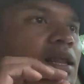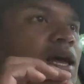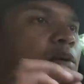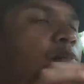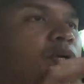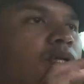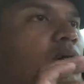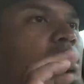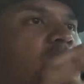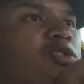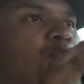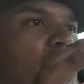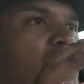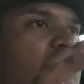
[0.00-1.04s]
lag, but not
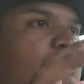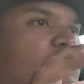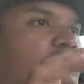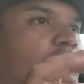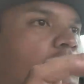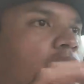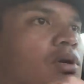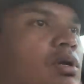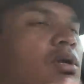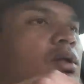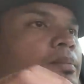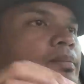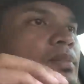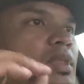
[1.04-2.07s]
as bad as before.
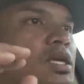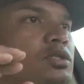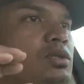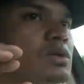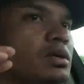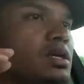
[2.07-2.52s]
So